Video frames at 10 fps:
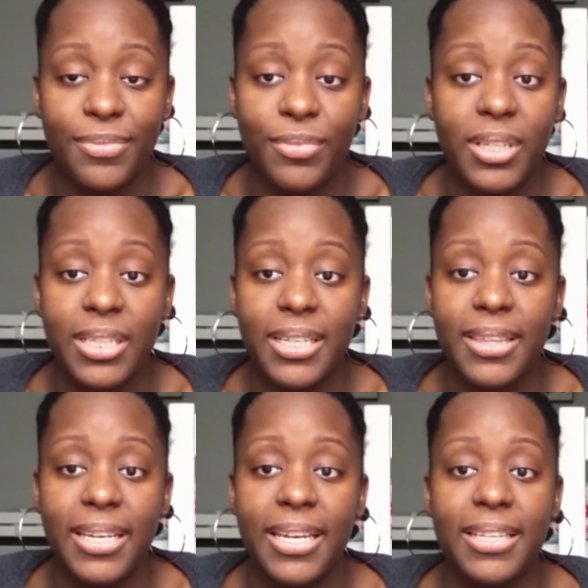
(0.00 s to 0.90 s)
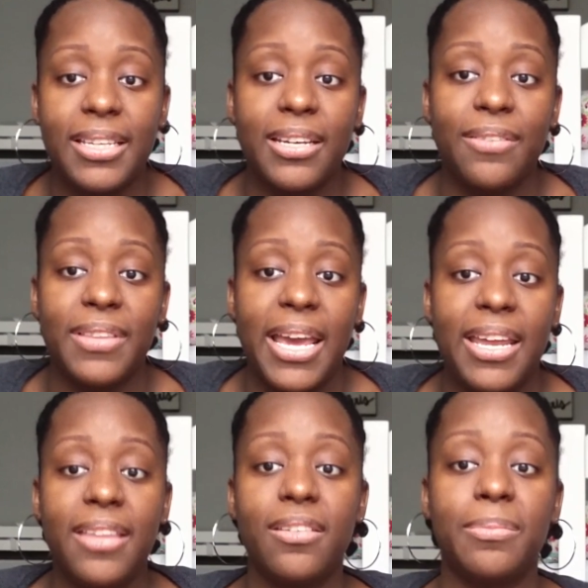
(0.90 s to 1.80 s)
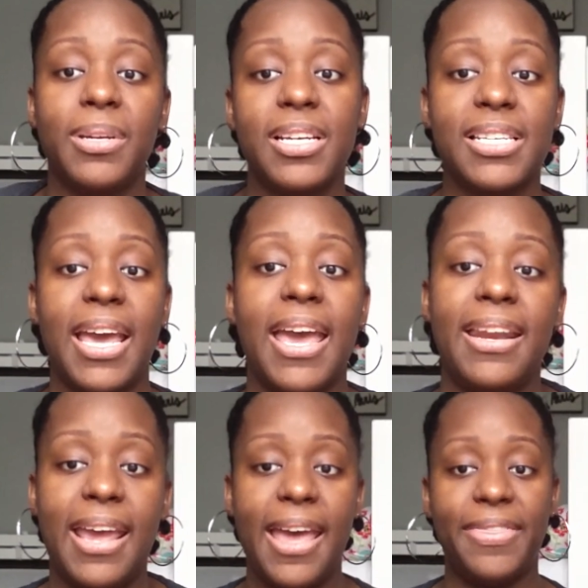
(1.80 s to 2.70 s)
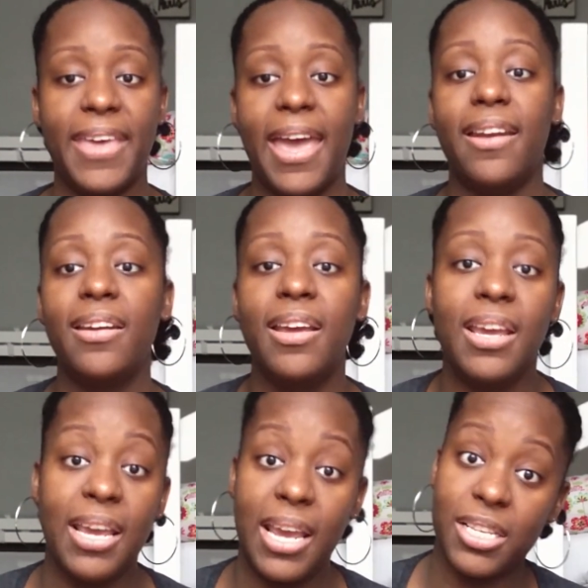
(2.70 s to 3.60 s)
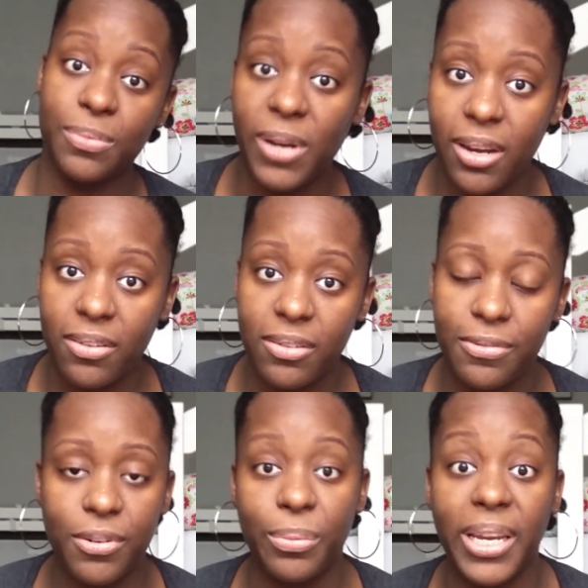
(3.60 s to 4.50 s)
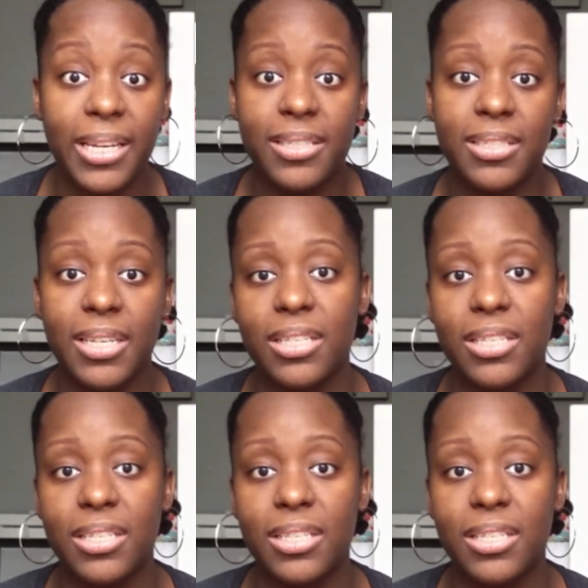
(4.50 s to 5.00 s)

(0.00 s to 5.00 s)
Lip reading: really didn't think anything of that either because I had had that as well for weeks.